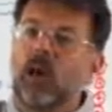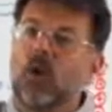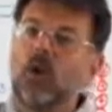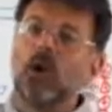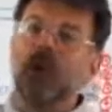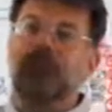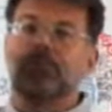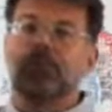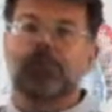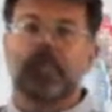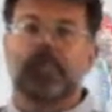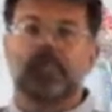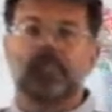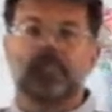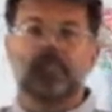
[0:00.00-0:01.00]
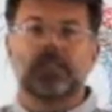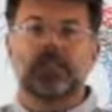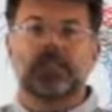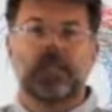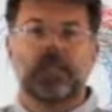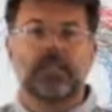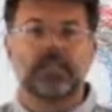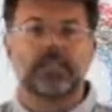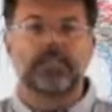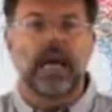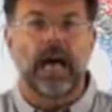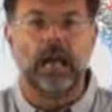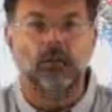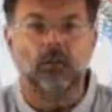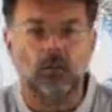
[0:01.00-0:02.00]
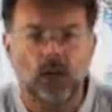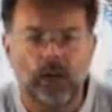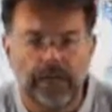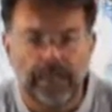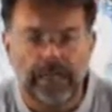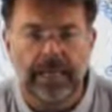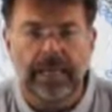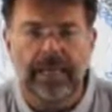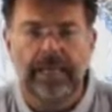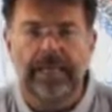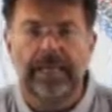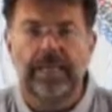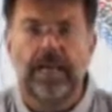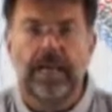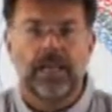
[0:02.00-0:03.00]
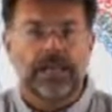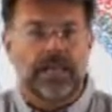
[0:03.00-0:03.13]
all of a sudden your cells start working again.